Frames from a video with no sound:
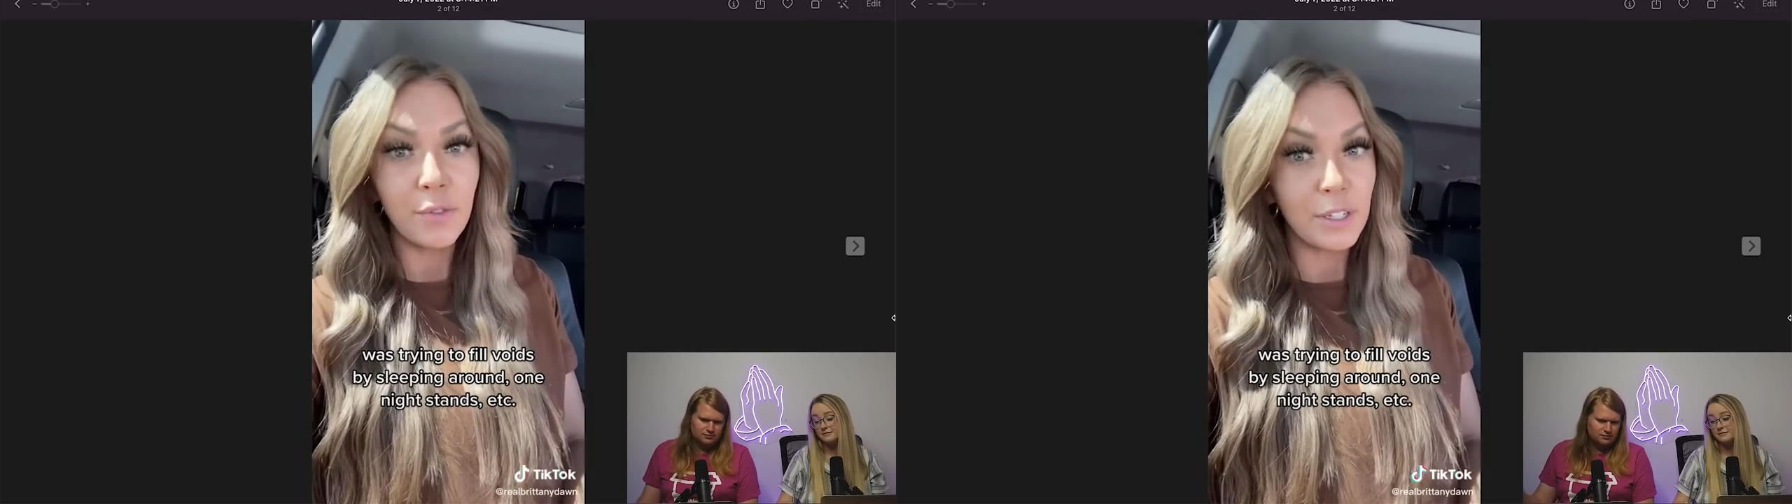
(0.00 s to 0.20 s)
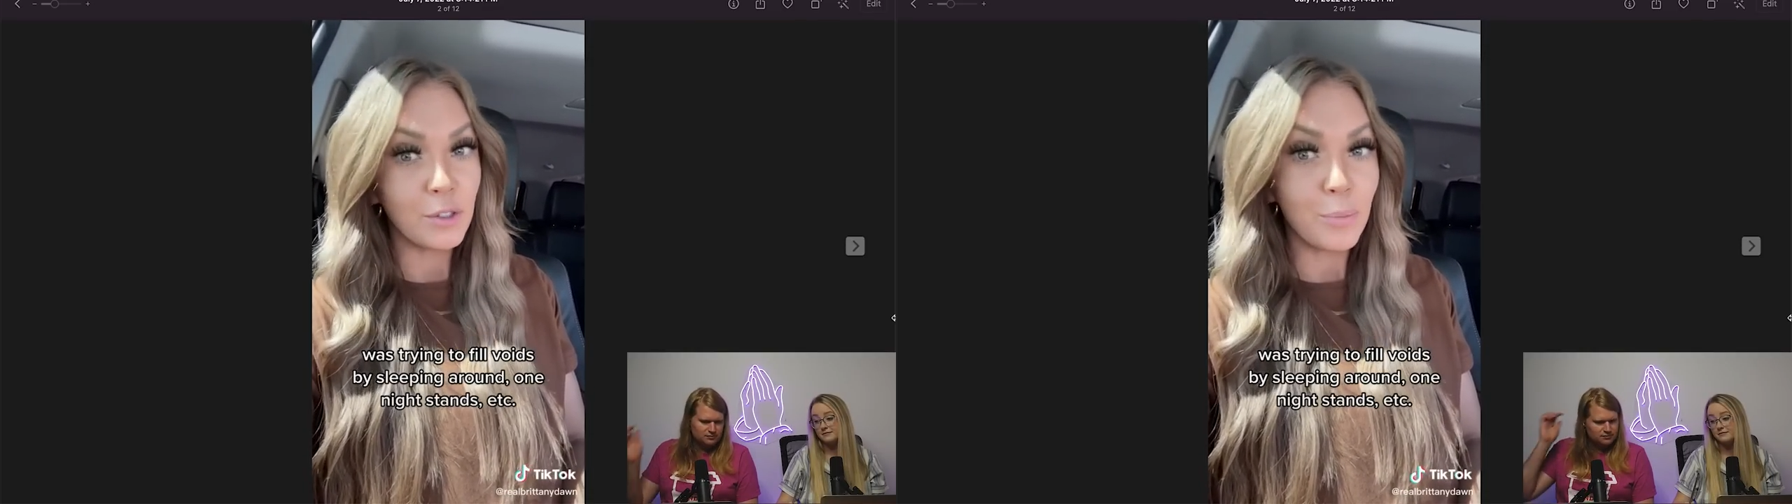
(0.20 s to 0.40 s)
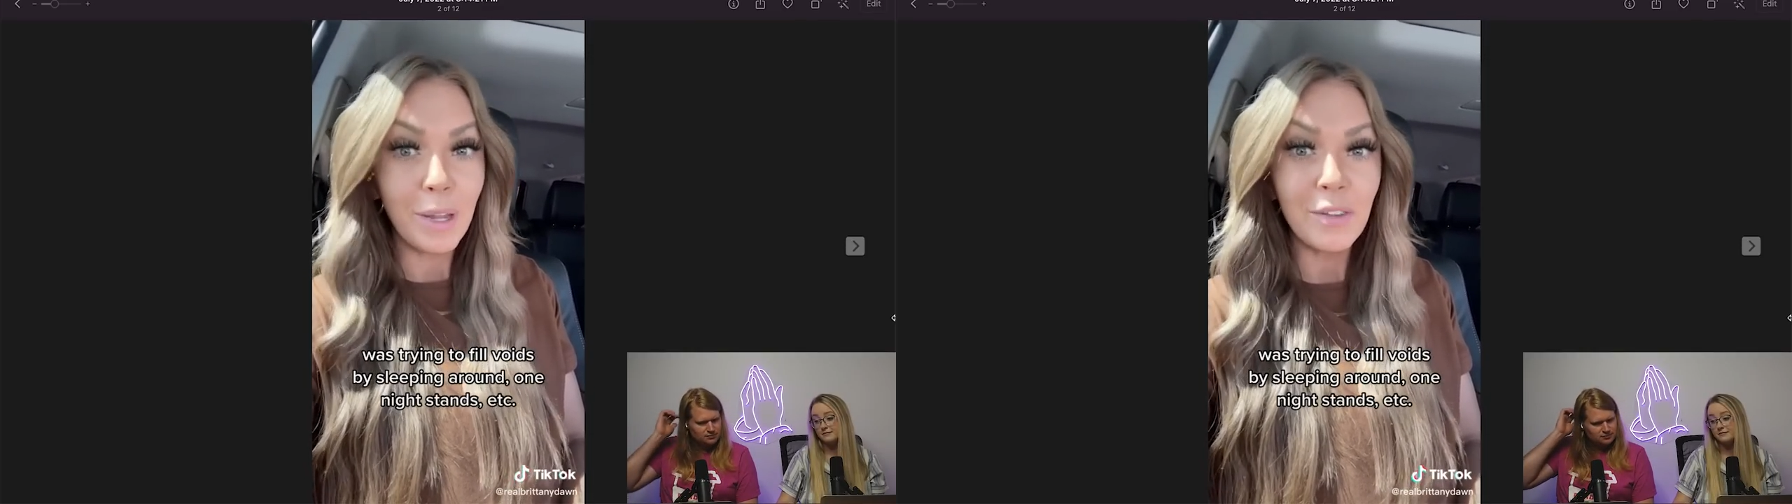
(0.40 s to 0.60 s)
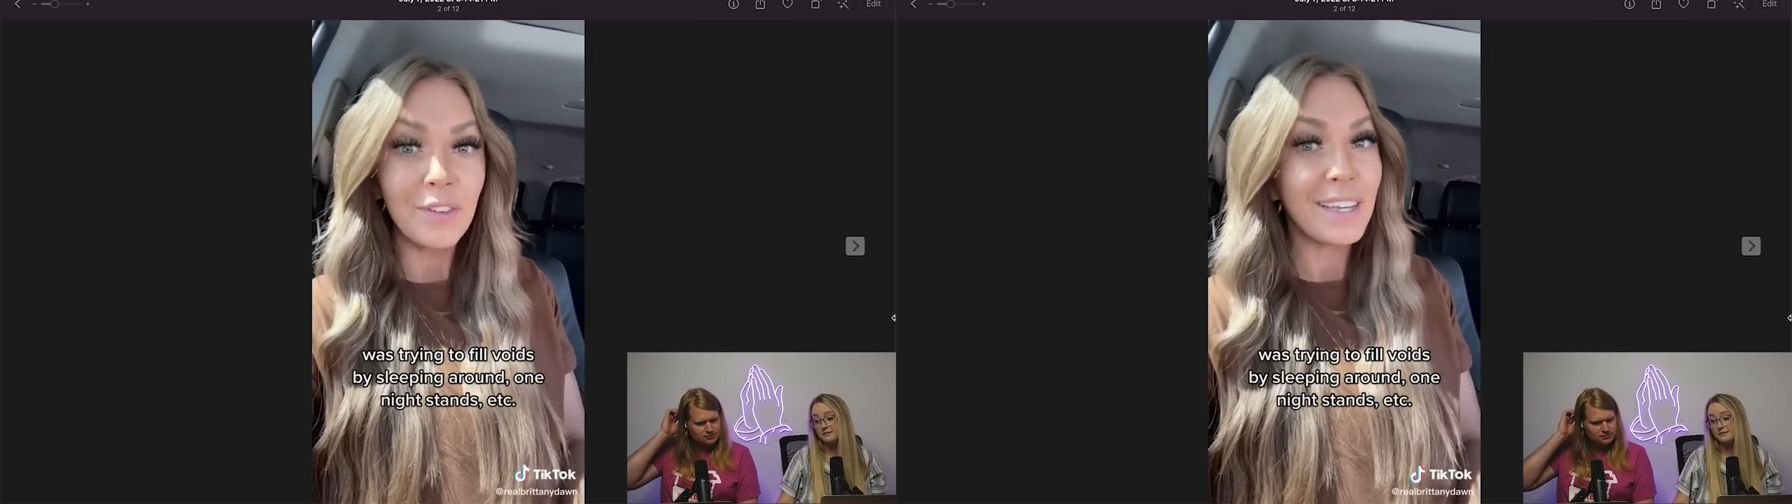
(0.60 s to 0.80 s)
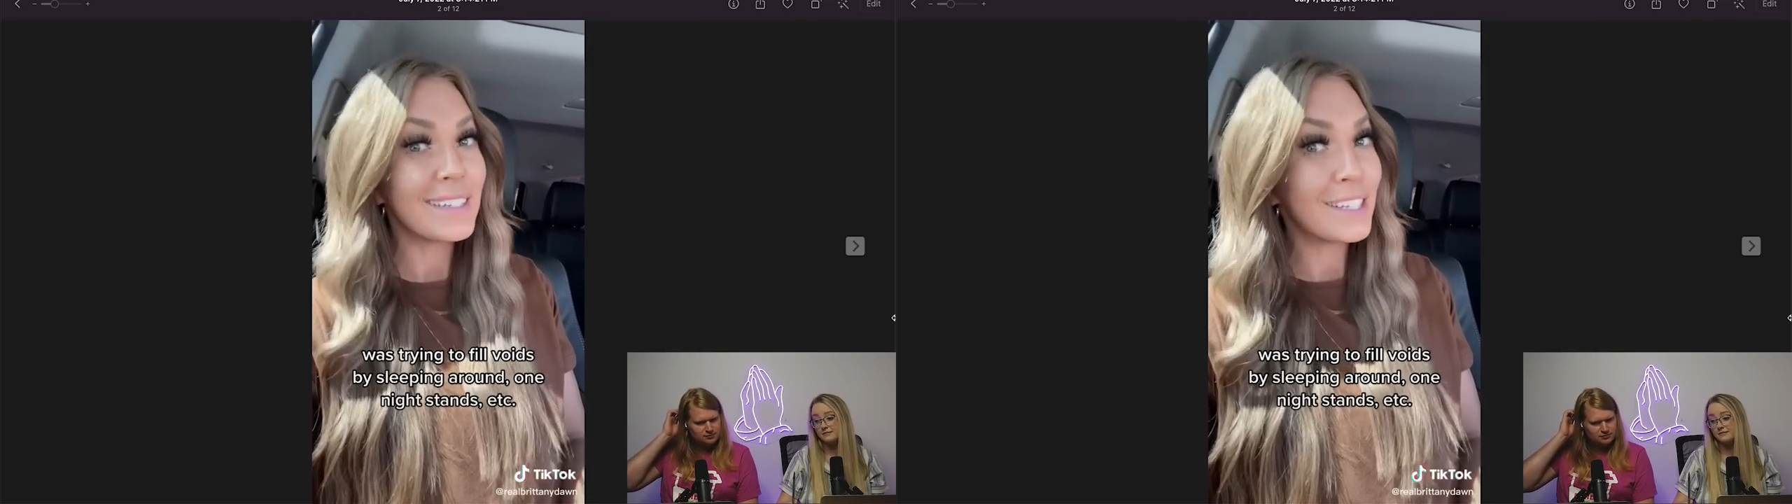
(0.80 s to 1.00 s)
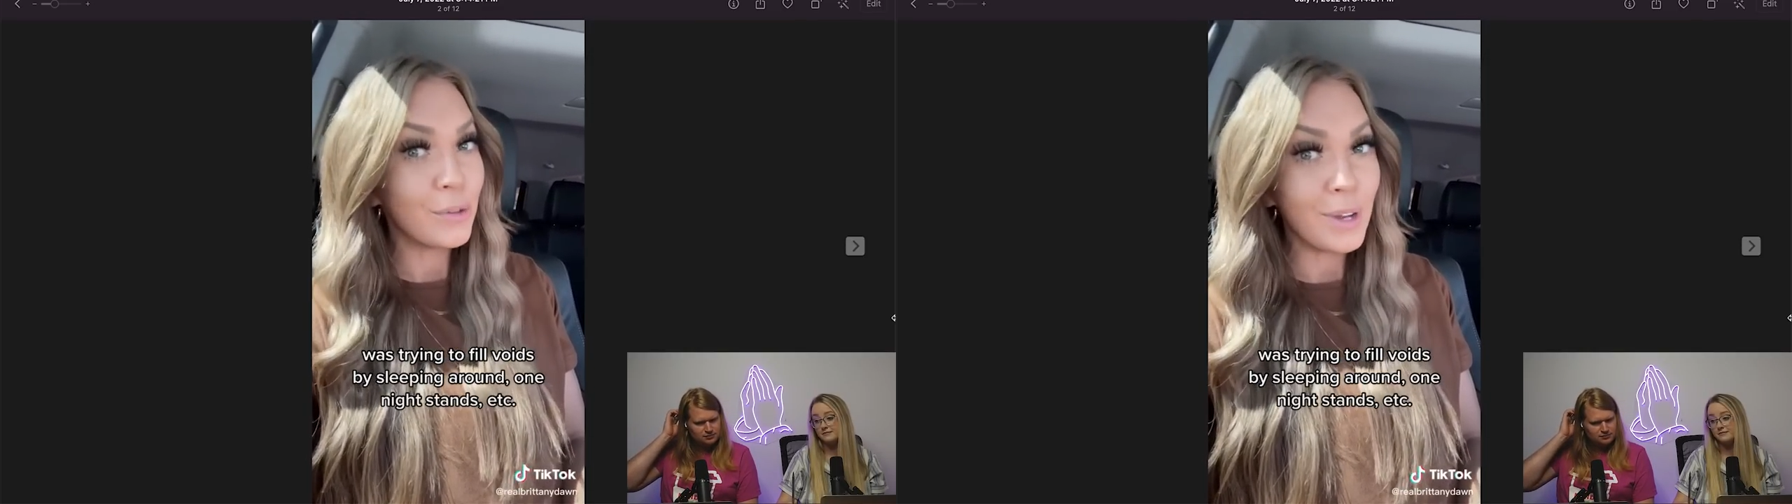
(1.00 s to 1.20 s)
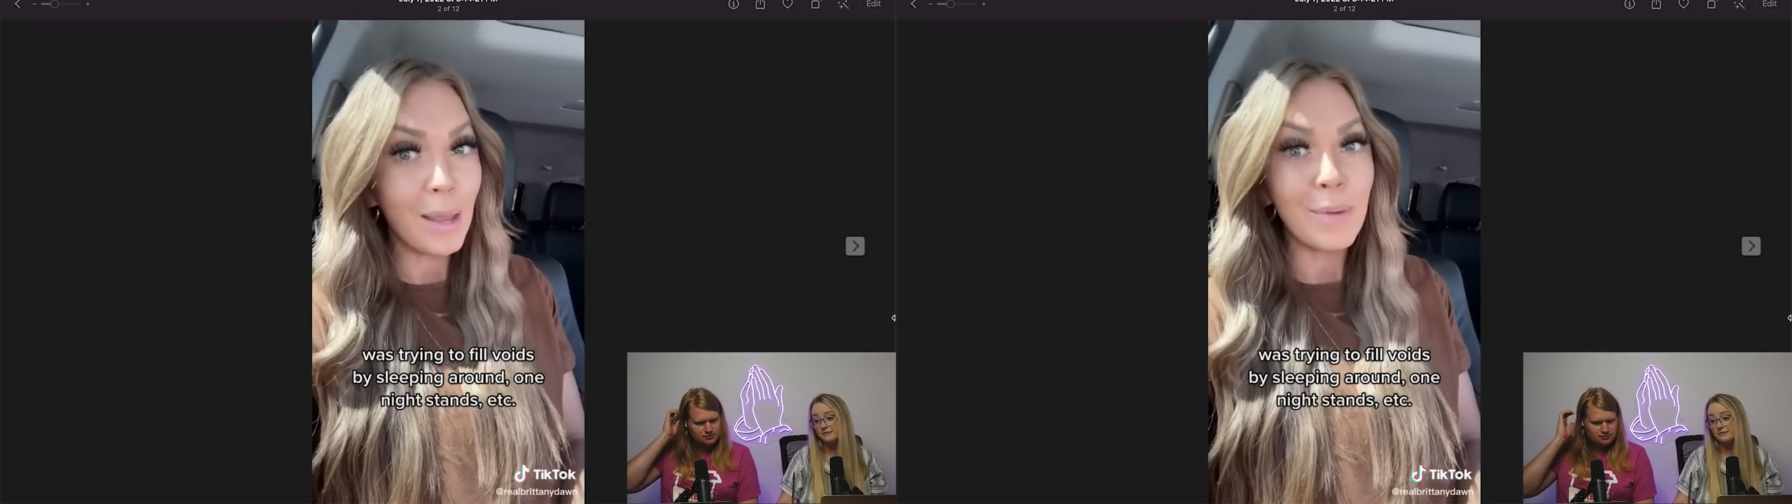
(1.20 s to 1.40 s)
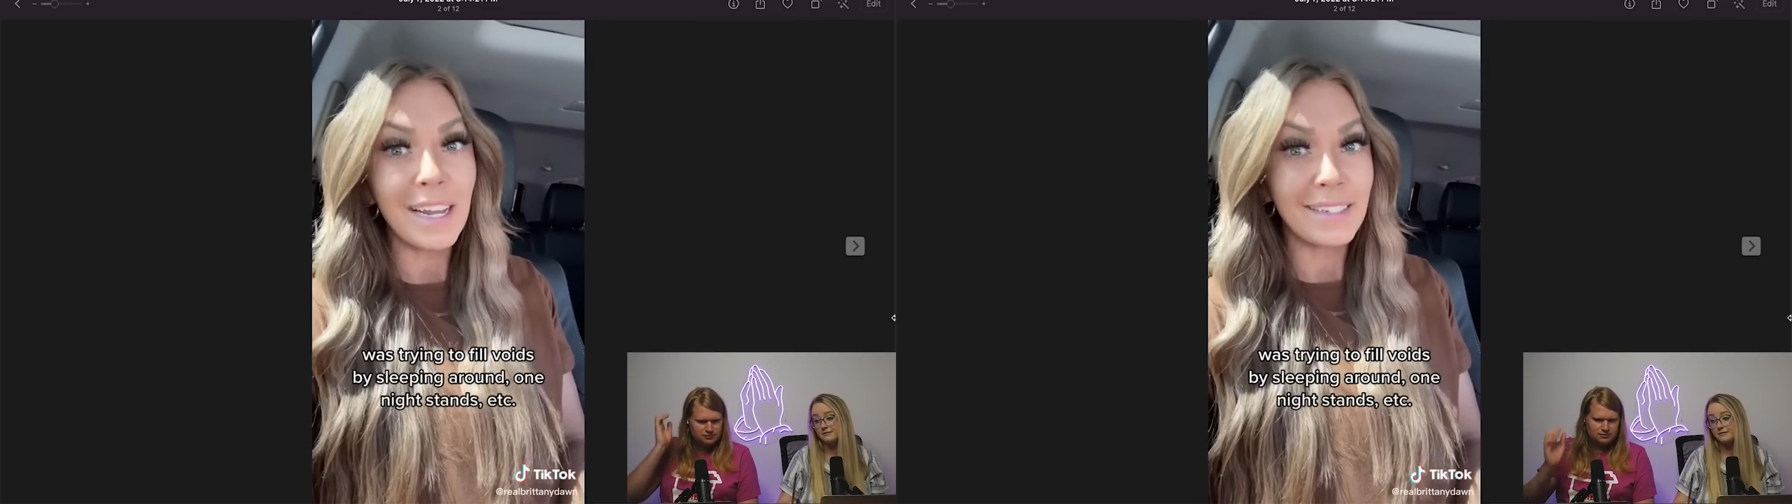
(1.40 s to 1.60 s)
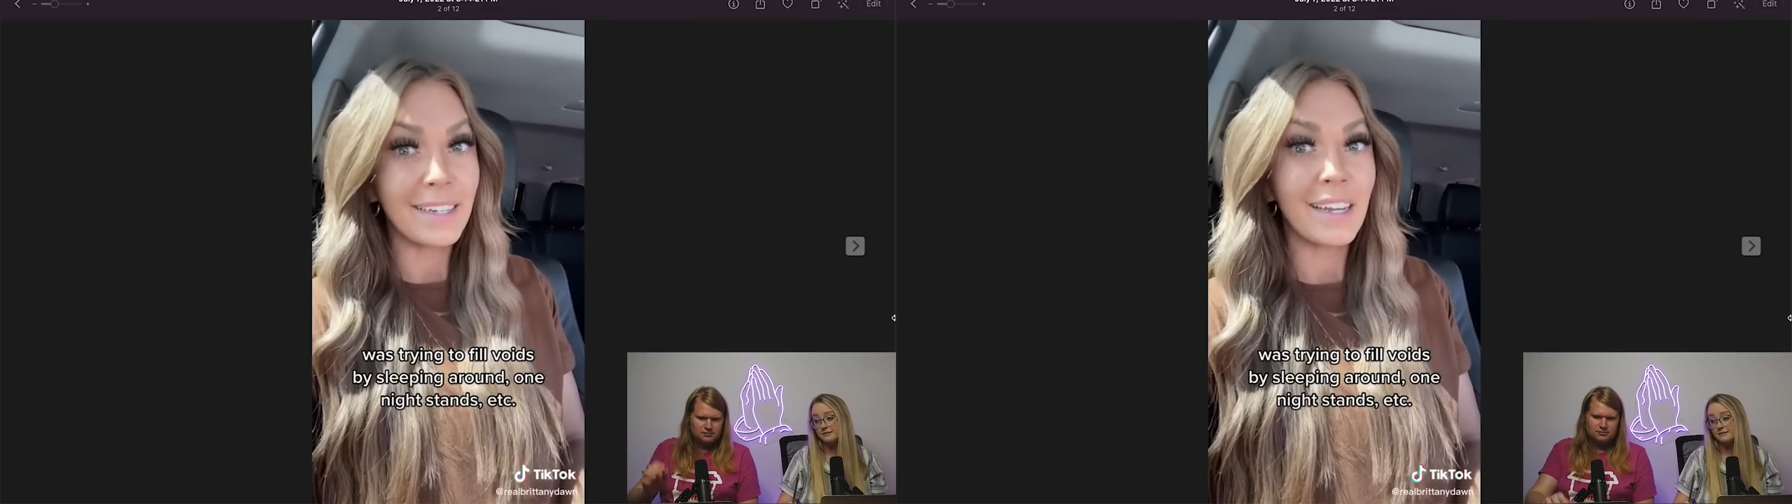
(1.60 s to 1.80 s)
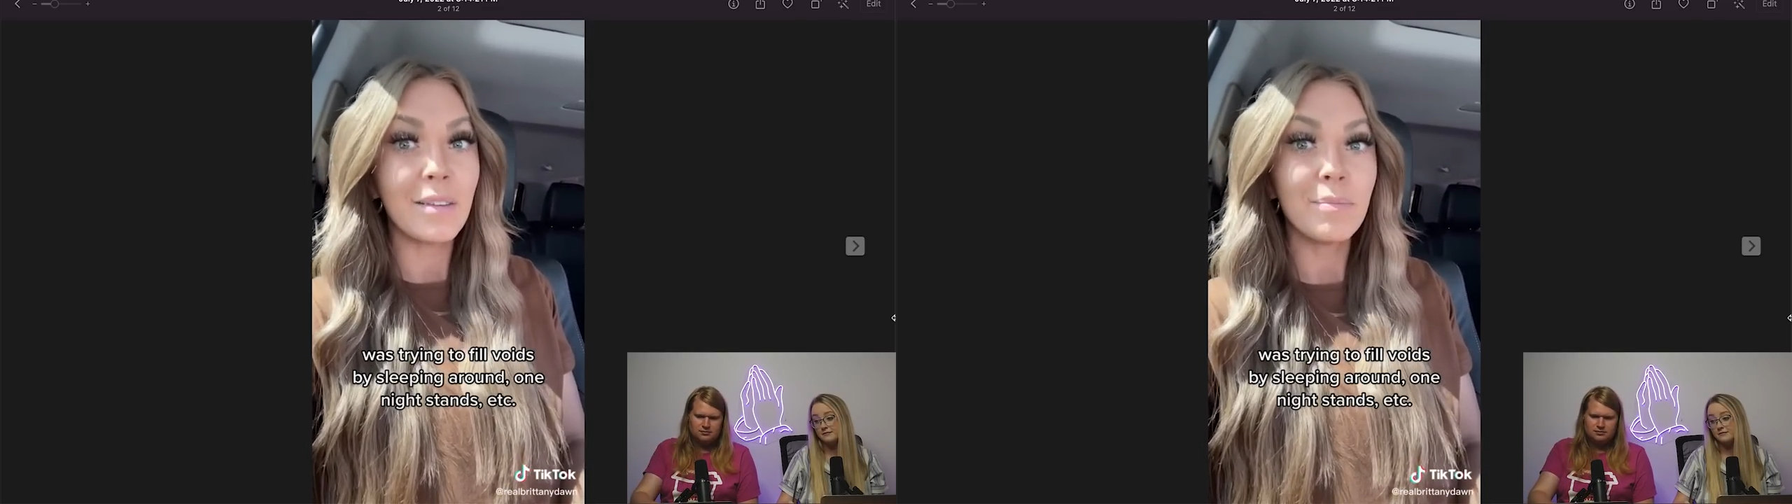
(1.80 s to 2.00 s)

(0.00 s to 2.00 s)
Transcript: friends with benefits, you name it, I did it.